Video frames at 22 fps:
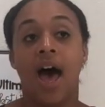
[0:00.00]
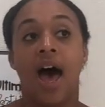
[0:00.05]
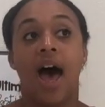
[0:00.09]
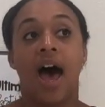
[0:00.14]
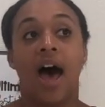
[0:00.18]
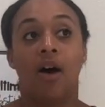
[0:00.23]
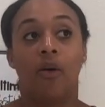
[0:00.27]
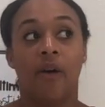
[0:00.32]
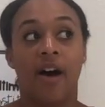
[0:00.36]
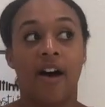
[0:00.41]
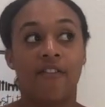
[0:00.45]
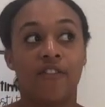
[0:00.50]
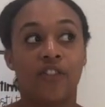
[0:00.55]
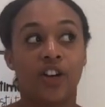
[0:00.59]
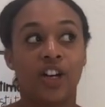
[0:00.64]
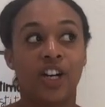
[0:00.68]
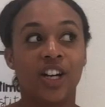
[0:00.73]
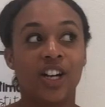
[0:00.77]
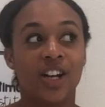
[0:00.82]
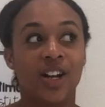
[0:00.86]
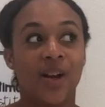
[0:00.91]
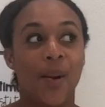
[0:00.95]

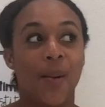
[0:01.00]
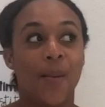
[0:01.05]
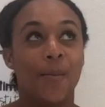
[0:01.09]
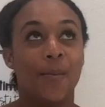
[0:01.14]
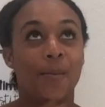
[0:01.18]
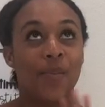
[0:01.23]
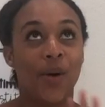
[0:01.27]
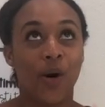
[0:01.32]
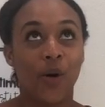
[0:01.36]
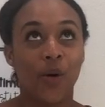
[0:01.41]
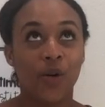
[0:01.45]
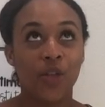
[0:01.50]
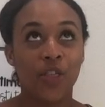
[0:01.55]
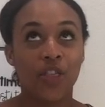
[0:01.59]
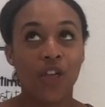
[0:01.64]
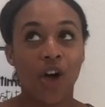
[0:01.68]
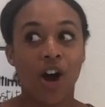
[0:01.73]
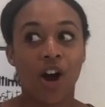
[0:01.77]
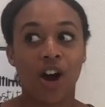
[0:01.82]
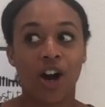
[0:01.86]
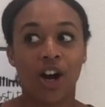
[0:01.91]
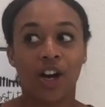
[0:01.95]
However, both
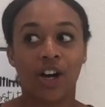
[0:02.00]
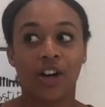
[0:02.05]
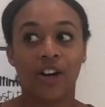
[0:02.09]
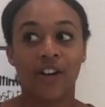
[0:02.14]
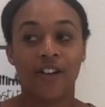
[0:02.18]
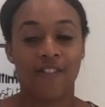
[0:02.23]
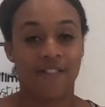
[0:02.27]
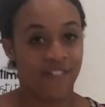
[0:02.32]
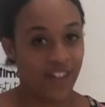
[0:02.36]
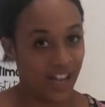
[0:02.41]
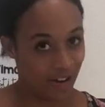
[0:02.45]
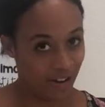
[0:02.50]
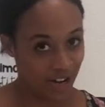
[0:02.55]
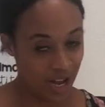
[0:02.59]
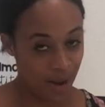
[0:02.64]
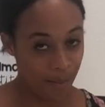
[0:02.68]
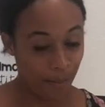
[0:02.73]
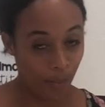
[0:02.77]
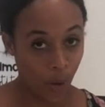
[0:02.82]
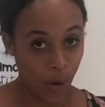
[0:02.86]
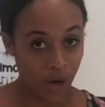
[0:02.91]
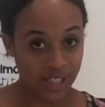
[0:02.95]
are very
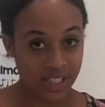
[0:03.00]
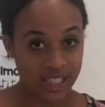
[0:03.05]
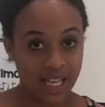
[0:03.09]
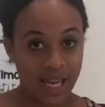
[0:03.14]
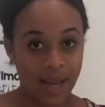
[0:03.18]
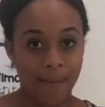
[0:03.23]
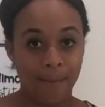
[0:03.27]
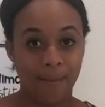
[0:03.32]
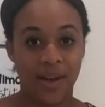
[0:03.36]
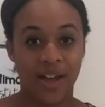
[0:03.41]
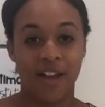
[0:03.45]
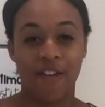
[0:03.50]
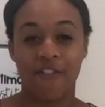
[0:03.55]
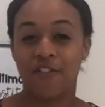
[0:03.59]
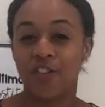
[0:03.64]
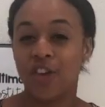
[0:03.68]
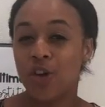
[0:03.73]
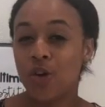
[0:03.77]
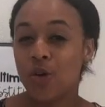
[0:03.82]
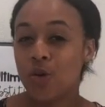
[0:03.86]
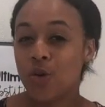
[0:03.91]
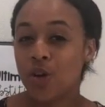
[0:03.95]
important, but
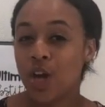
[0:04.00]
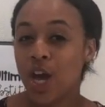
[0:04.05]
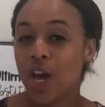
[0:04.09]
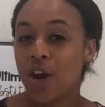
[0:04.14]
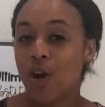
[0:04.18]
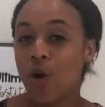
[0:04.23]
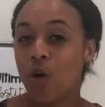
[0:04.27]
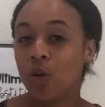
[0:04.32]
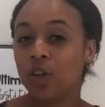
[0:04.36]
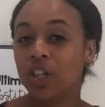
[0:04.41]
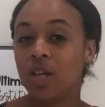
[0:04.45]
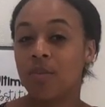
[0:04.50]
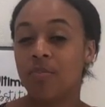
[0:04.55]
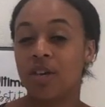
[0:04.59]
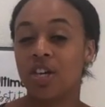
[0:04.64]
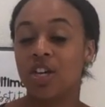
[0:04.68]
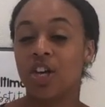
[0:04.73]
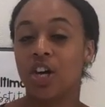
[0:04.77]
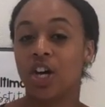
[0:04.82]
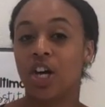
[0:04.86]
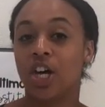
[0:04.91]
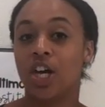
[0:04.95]
if you could only
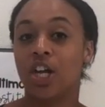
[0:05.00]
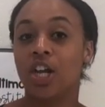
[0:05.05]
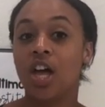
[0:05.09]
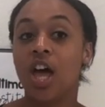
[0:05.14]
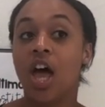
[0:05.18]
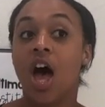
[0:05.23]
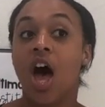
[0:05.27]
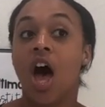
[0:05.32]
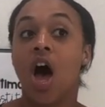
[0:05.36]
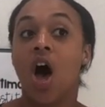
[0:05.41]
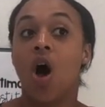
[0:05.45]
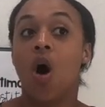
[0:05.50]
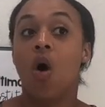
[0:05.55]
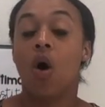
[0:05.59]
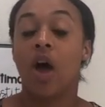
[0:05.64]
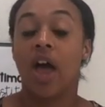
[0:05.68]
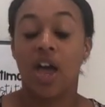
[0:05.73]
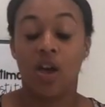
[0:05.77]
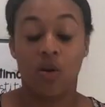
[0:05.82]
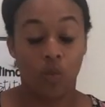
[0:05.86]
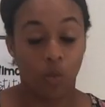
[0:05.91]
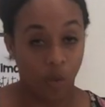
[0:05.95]
be good
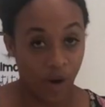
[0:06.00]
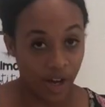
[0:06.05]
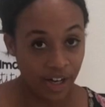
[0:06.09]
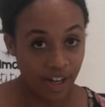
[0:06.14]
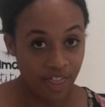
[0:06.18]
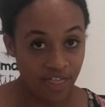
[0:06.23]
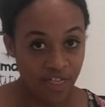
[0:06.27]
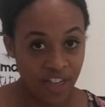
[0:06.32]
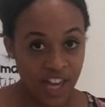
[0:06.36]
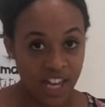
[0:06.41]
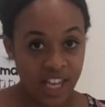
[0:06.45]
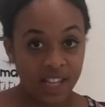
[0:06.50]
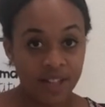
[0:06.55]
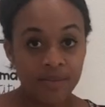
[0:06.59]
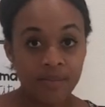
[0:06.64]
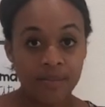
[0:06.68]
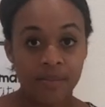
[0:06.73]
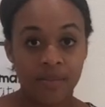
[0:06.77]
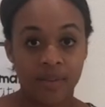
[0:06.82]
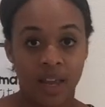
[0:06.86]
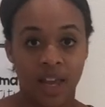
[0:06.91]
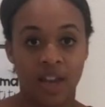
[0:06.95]
in one thing
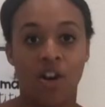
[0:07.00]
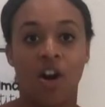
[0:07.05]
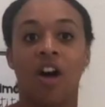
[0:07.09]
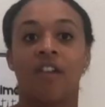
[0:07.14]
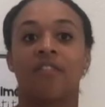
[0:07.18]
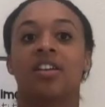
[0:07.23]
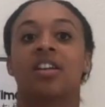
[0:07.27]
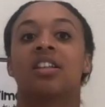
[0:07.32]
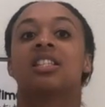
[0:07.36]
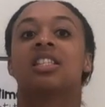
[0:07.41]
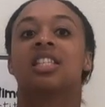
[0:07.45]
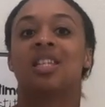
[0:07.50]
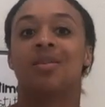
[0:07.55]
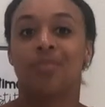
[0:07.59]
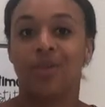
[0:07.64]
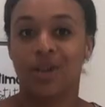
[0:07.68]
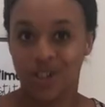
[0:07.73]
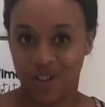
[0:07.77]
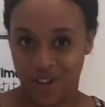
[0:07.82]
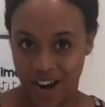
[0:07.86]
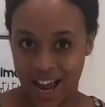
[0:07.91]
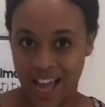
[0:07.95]
and obviously
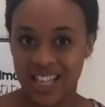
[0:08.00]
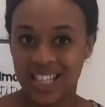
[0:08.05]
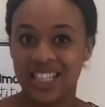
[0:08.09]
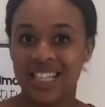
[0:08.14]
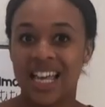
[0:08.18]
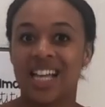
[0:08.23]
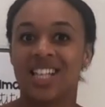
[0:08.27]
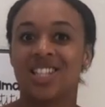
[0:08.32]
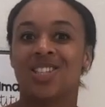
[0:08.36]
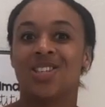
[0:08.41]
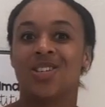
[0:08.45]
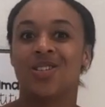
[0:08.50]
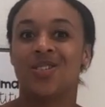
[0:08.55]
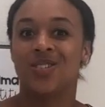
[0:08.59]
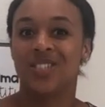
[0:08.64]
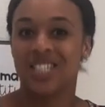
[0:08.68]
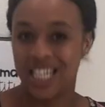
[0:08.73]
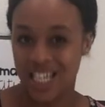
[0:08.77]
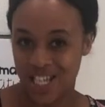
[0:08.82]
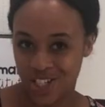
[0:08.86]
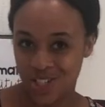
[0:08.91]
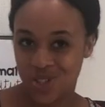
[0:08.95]
progress as you
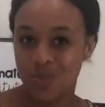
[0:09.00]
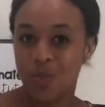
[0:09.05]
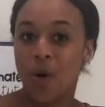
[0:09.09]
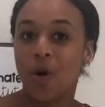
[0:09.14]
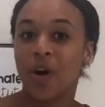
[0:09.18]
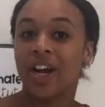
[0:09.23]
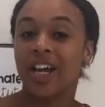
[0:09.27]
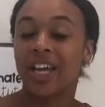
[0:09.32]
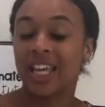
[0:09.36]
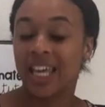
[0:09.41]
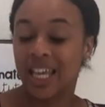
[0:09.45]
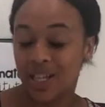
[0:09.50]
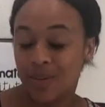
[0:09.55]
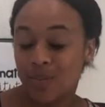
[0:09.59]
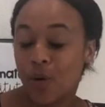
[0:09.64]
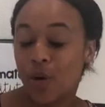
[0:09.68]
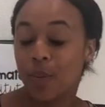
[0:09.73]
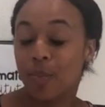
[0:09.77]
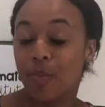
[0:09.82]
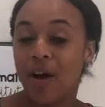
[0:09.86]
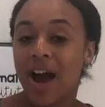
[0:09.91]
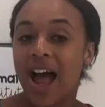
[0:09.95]
teach more and get
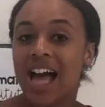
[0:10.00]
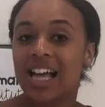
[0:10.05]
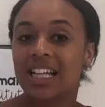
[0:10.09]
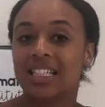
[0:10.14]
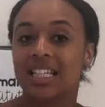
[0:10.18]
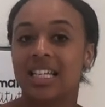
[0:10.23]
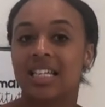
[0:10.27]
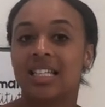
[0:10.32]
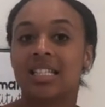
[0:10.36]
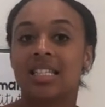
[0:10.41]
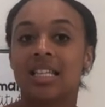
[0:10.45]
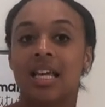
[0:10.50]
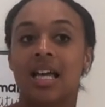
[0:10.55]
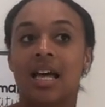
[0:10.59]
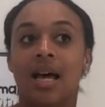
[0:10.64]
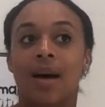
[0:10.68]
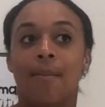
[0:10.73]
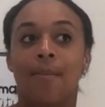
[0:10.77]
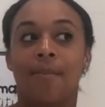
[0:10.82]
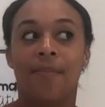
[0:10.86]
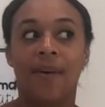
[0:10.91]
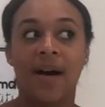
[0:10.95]
more practice,
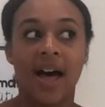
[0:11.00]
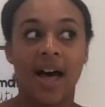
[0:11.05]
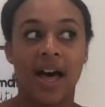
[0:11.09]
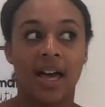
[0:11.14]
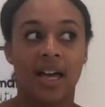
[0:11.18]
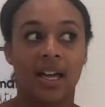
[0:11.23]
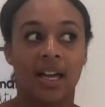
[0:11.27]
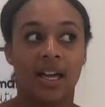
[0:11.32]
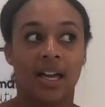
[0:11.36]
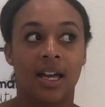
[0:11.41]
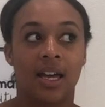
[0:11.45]
but